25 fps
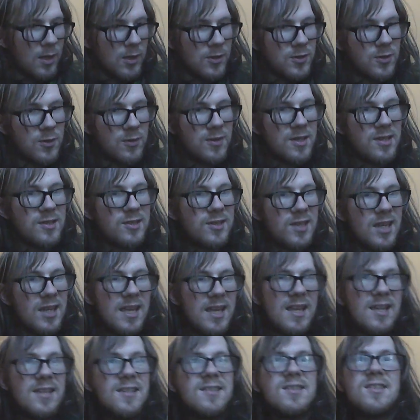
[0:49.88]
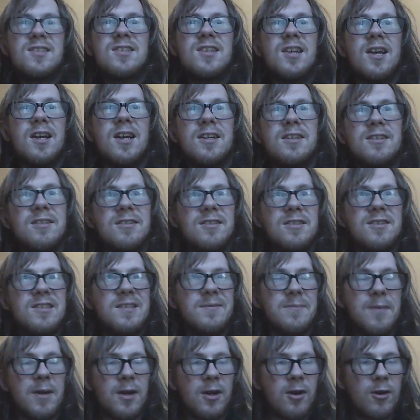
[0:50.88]
So this is the
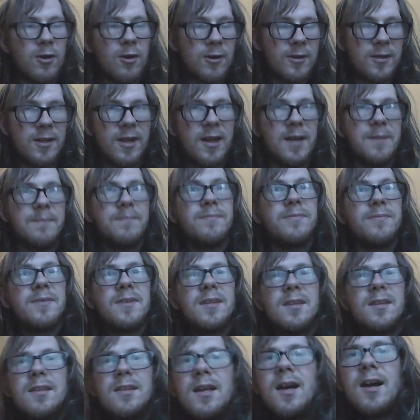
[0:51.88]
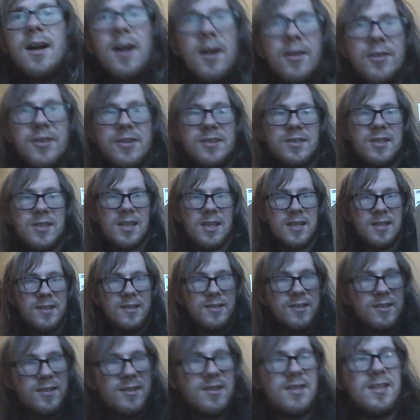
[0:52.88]
Digimon card game. This
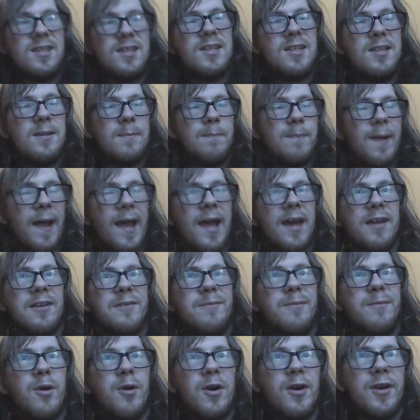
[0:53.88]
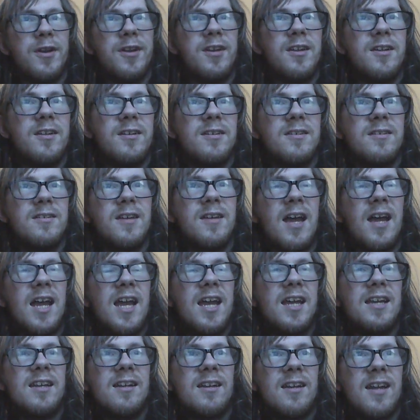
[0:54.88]
is the Patamon
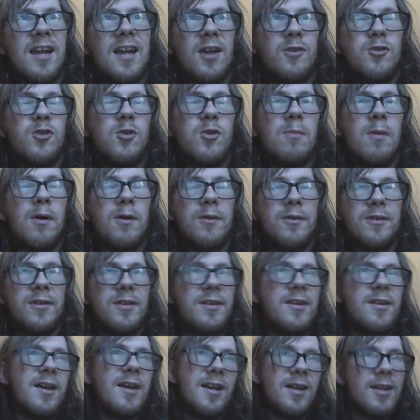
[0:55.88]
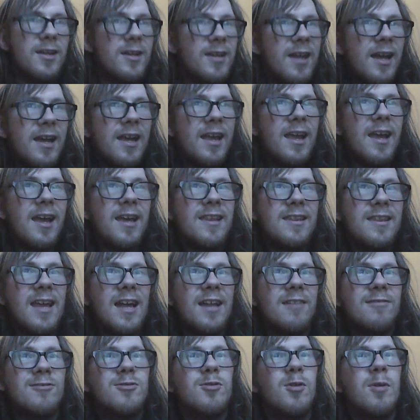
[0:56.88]
and Gatomon deck, aka the
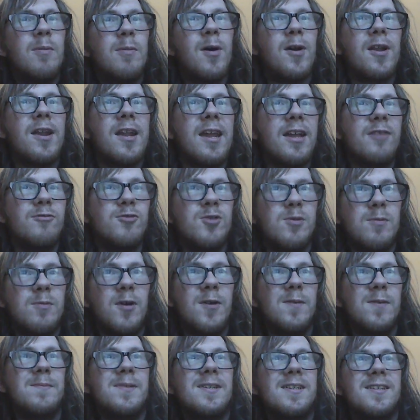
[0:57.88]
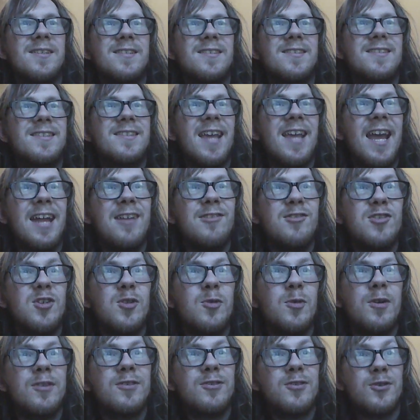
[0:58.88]
Angewomon and angewomon, because the angel
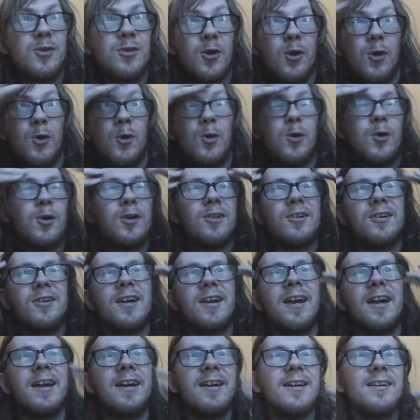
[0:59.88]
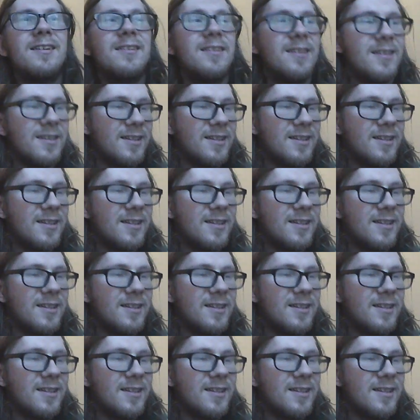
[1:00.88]
ones are cool, okay?